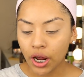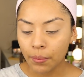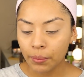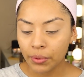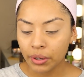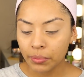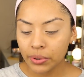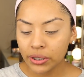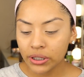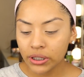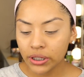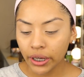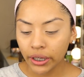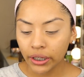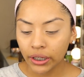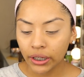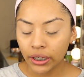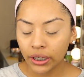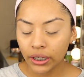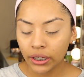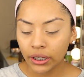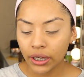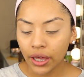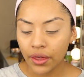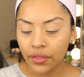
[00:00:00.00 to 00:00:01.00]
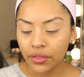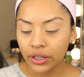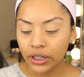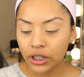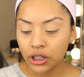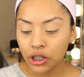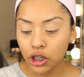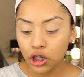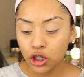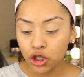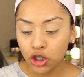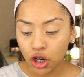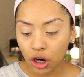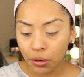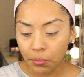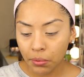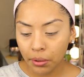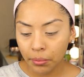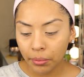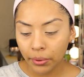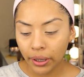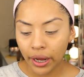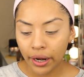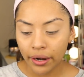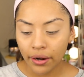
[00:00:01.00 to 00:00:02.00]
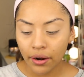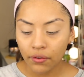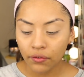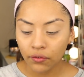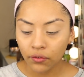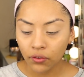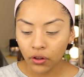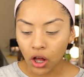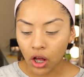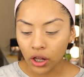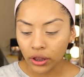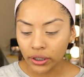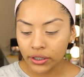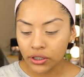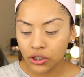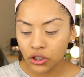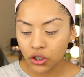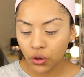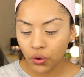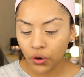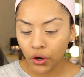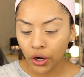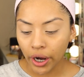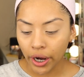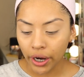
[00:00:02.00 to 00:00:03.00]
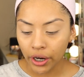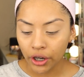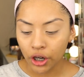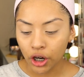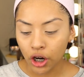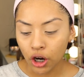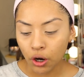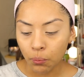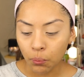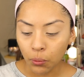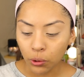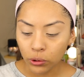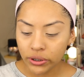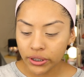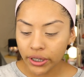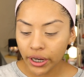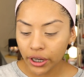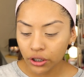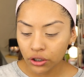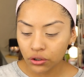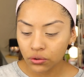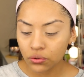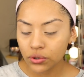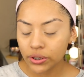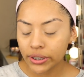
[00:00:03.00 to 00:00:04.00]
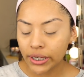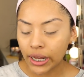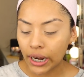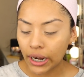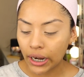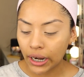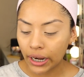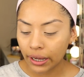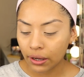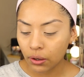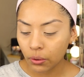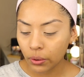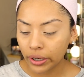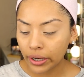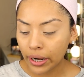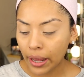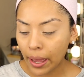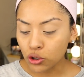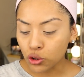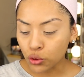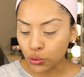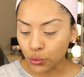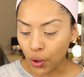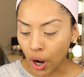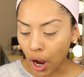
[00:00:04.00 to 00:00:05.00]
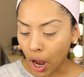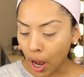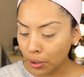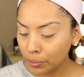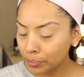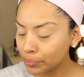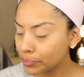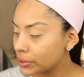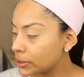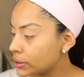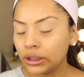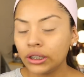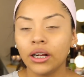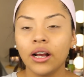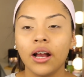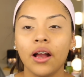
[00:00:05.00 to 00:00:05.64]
I'm going to be taking the Dermablend Flawless Creator Multi-Use Liquid Drops,